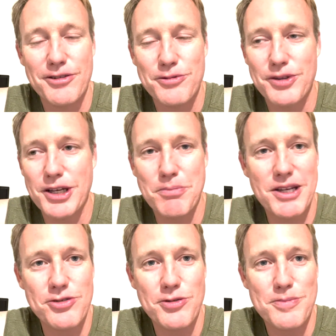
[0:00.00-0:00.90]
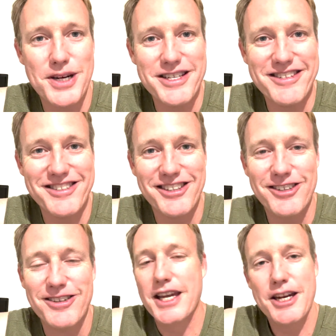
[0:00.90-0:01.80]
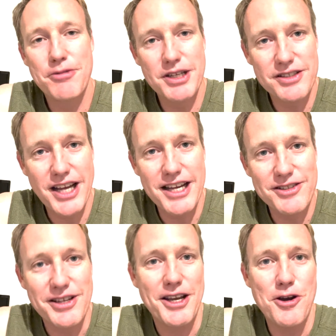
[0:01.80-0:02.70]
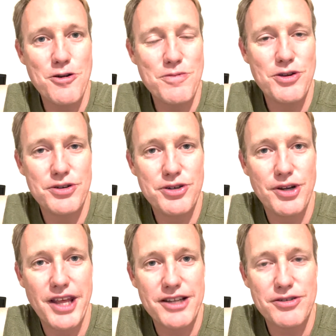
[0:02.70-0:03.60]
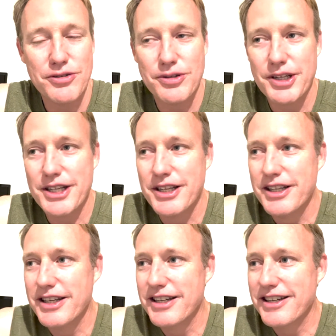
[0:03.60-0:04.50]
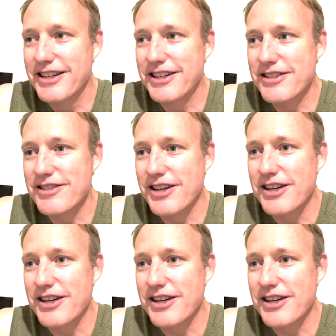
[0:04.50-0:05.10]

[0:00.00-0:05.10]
We're like best little buddies. So anyways guys, I hope you enjoy that story. It's